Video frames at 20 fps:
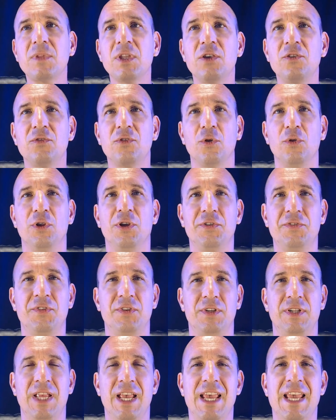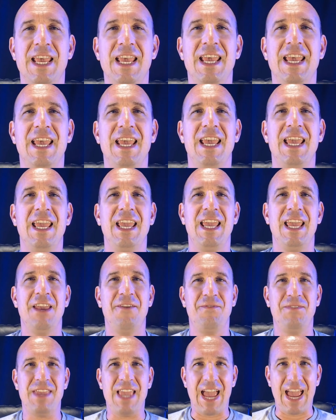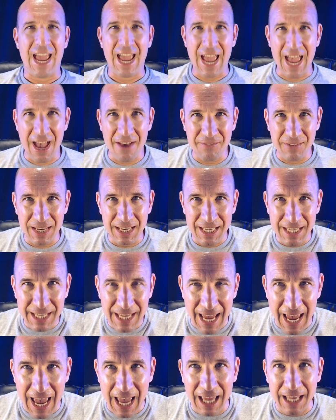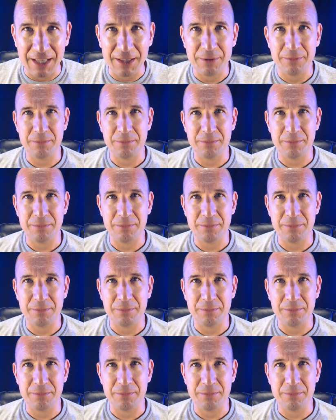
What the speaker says: So listen, if you haven't yet,